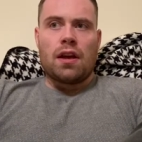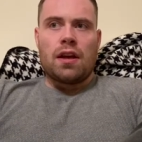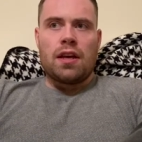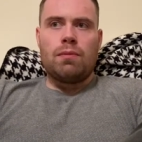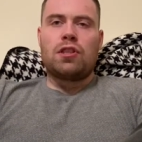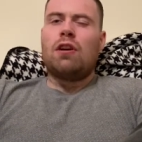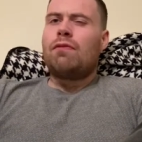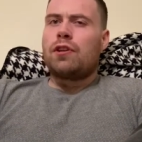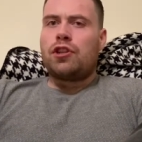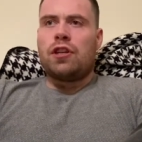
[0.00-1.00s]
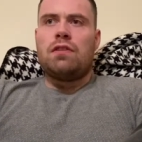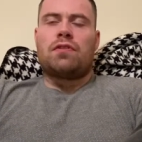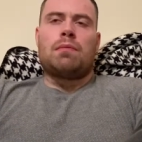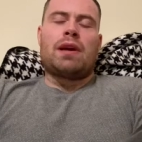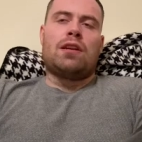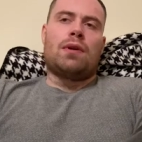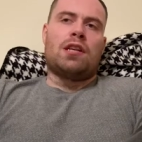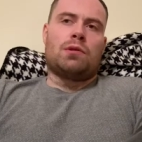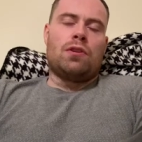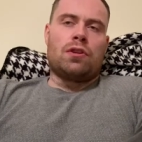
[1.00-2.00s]
He was an overachiever in many
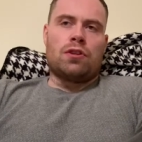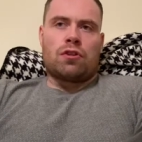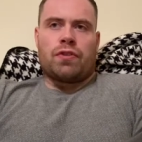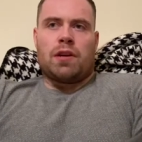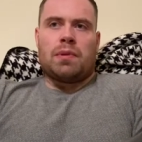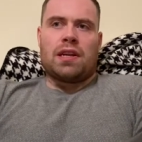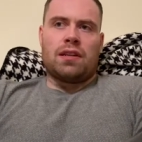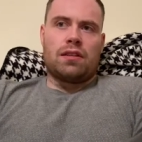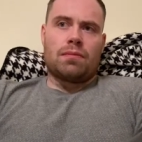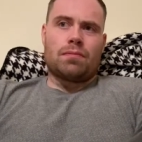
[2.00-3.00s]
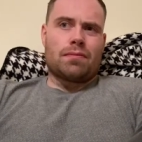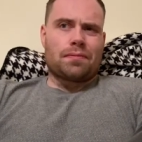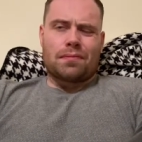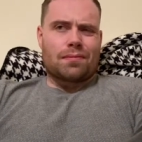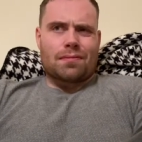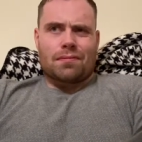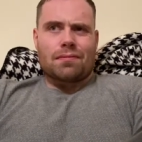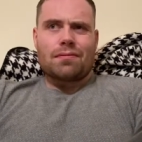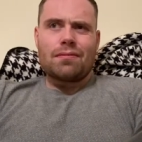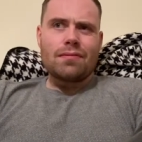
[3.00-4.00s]
ways when you look at his career, because
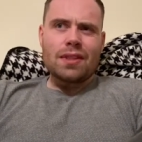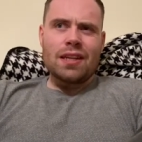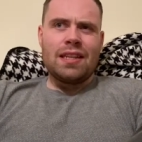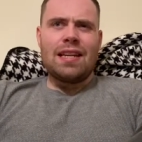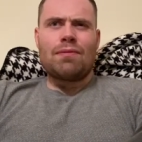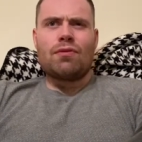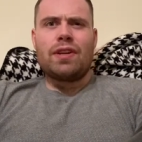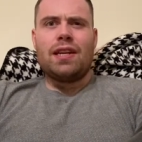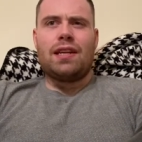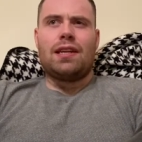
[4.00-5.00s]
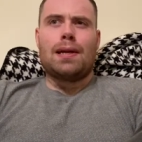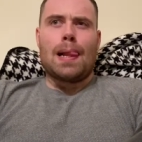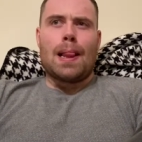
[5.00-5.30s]
he never really